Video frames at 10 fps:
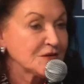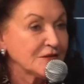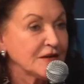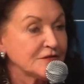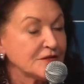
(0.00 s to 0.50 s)
We
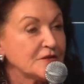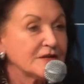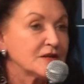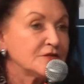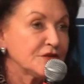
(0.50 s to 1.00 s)
have,
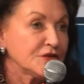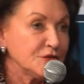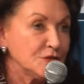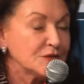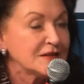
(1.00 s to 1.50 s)
very
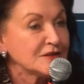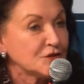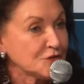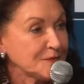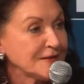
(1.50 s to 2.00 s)
new. In
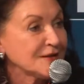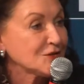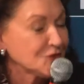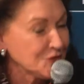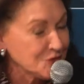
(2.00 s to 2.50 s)
cosmetic,
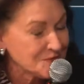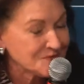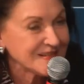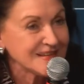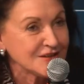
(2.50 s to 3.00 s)
it's new,
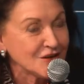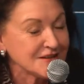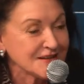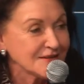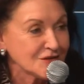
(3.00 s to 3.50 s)
not
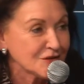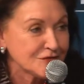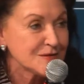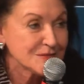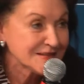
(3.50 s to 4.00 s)
in the
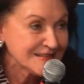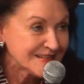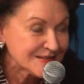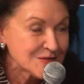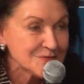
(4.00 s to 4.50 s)
pharmacy.
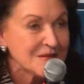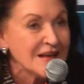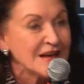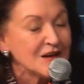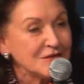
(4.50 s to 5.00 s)
No?
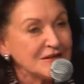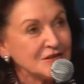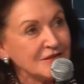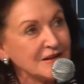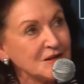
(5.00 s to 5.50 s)
We
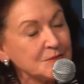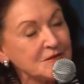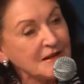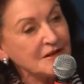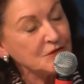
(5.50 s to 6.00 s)
developed
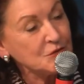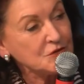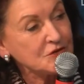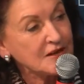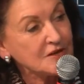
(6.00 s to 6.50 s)
a new
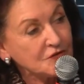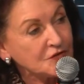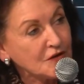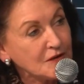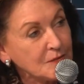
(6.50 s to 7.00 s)

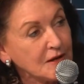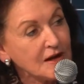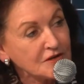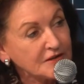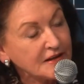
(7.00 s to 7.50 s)
transdermal
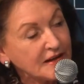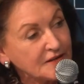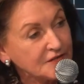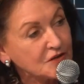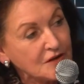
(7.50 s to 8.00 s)
hyaluronic
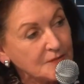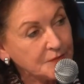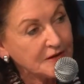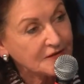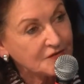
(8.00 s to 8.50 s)
acid
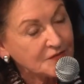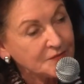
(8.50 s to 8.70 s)
complex.